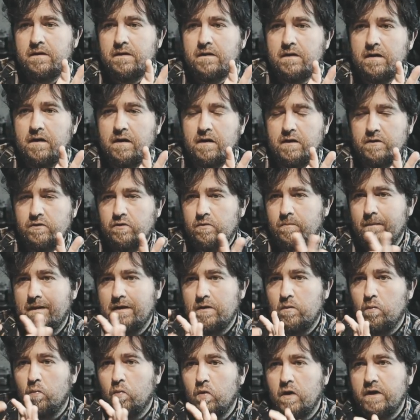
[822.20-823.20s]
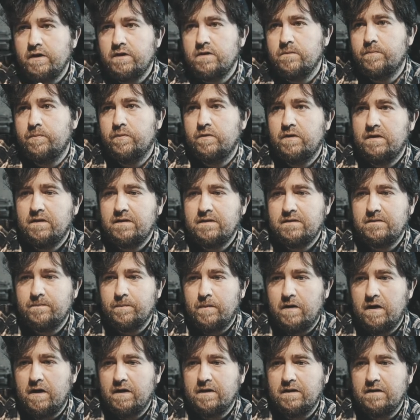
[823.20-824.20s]
no matter what you put in these
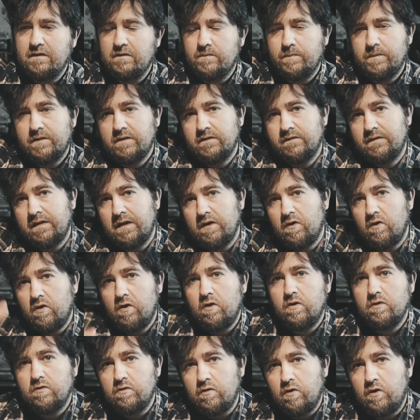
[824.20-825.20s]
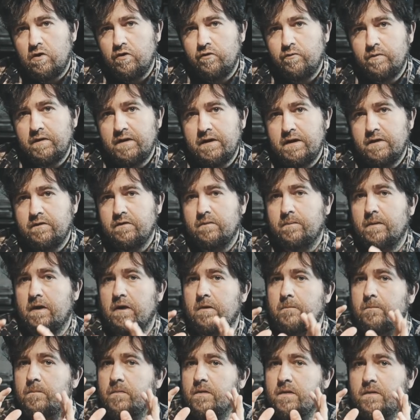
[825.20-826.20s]
pockets, because they all go all the way down to the
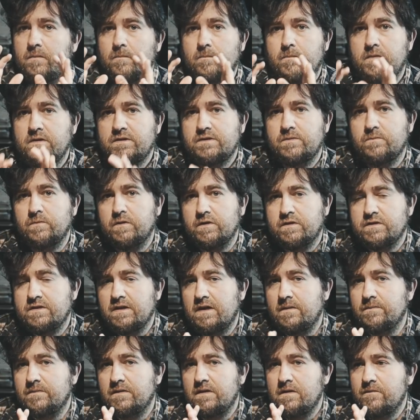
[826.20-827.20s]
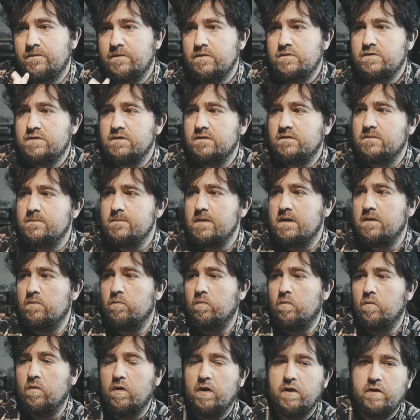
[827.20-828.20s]
bottom. Mission Workshops, if you just made
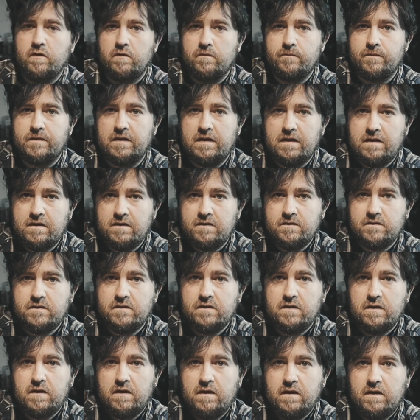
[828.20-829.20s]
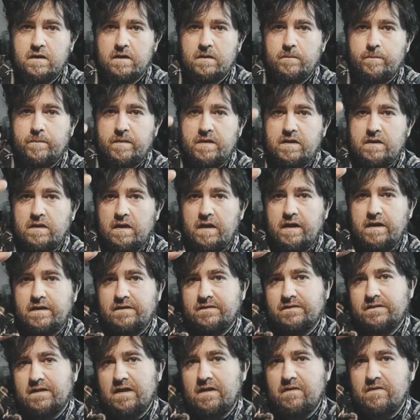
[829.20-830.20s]
one of these be like,
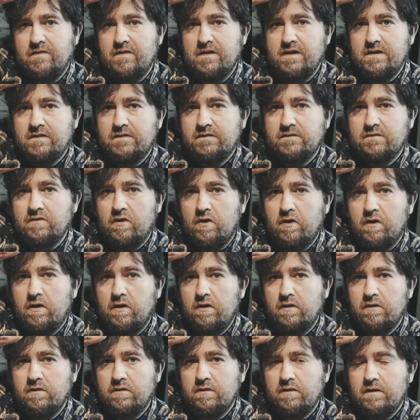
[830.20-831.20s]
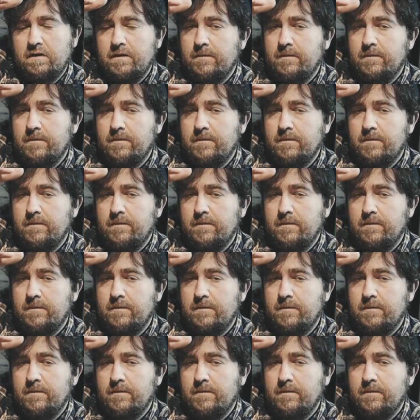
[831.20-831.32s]
say, this tall,